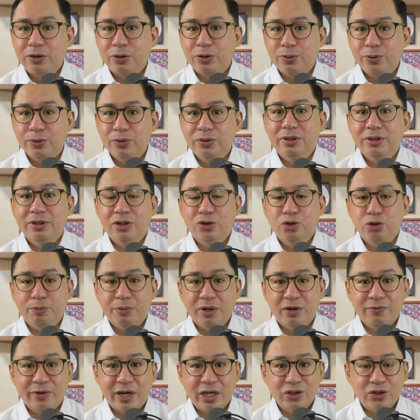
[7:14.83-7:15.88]
to the
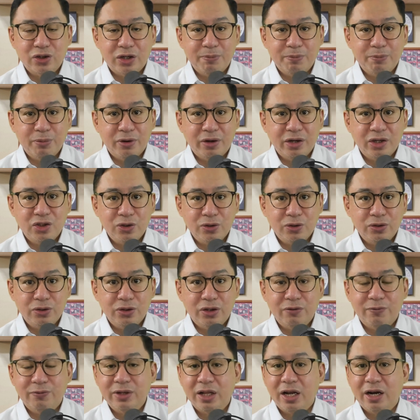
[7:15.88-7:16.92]
Supervisory Employees
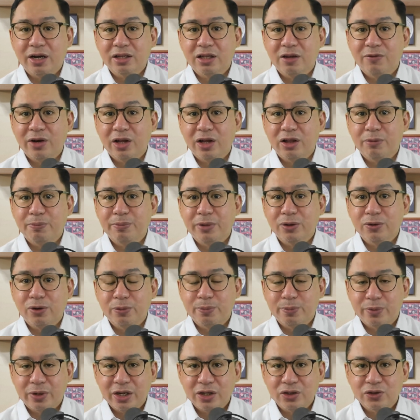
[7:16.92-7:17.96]
Union of Clark Development
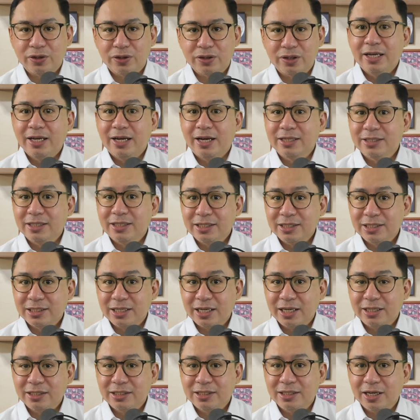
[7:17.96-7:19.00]
Corporation, as the
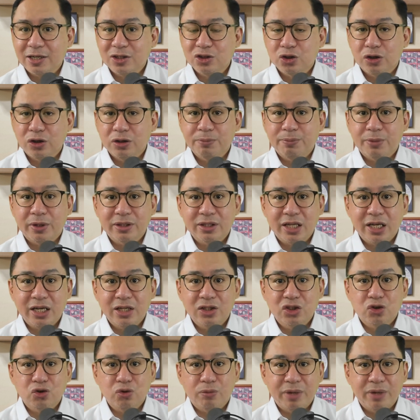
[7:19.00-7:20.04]
said section
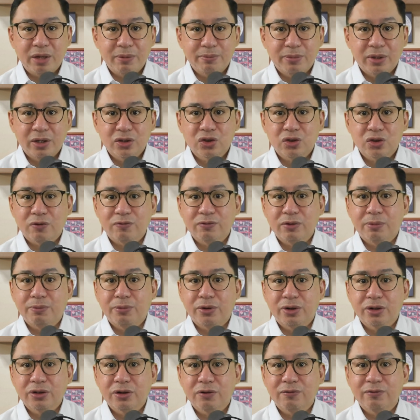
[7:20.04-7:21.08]
pertains to members of the
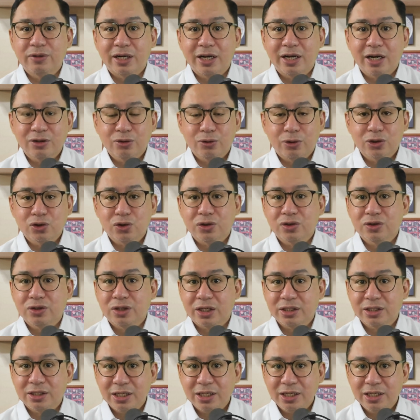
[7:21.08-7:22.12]
Board of Directors or
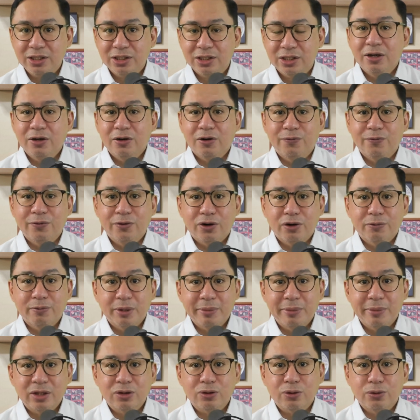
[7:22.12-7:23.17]
Trustees of
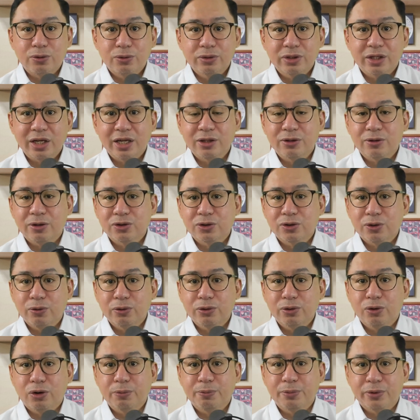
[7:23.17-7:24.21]
government owned and
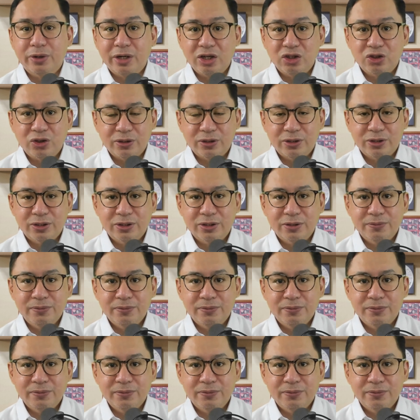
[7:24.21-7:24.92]
controlled corporations.